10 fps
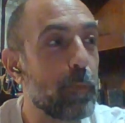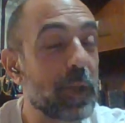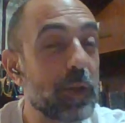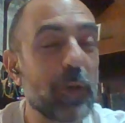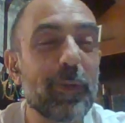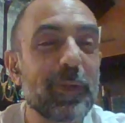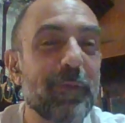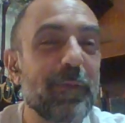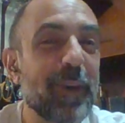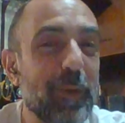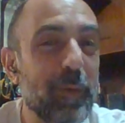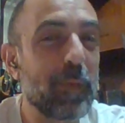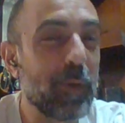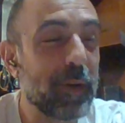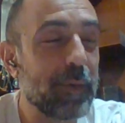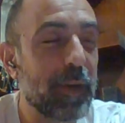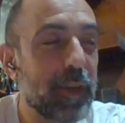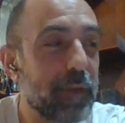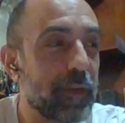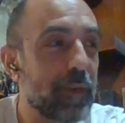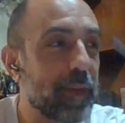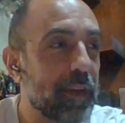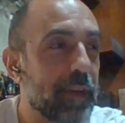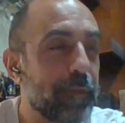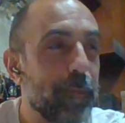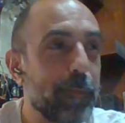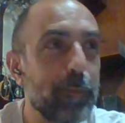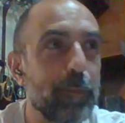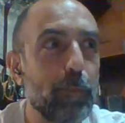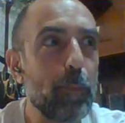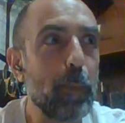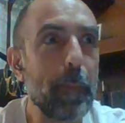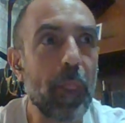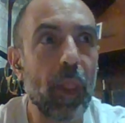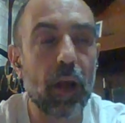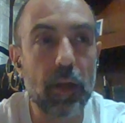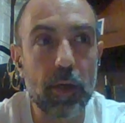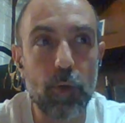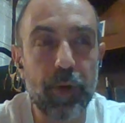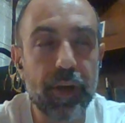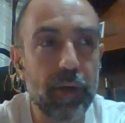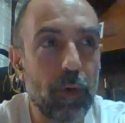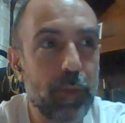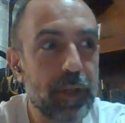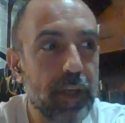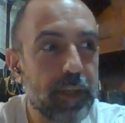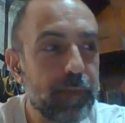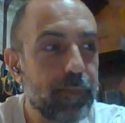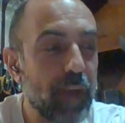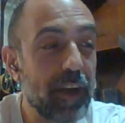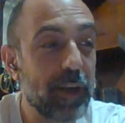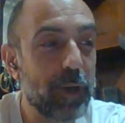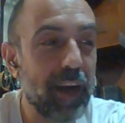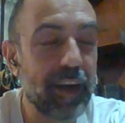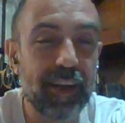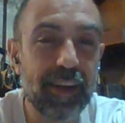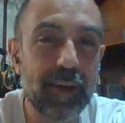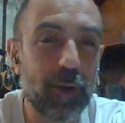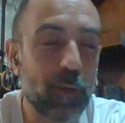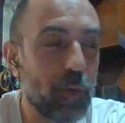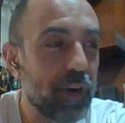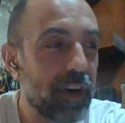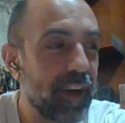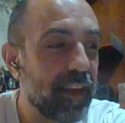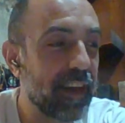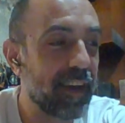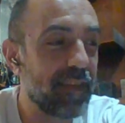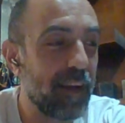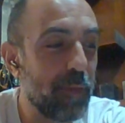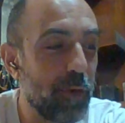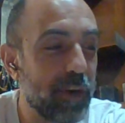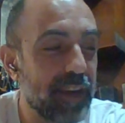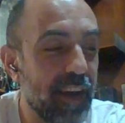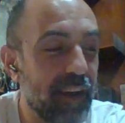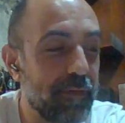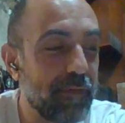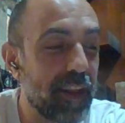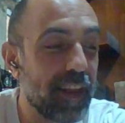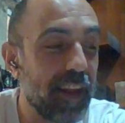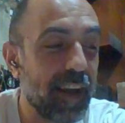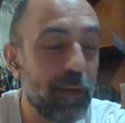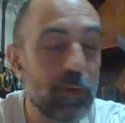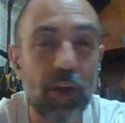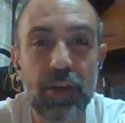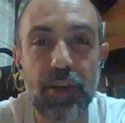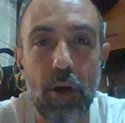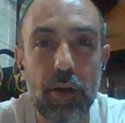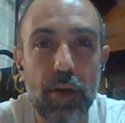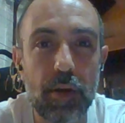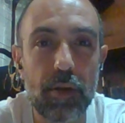But so it was a vulnerable place for me and like opening the website. And he tried it and it didn't work. And I think at that point I kind of felt like I was all talk.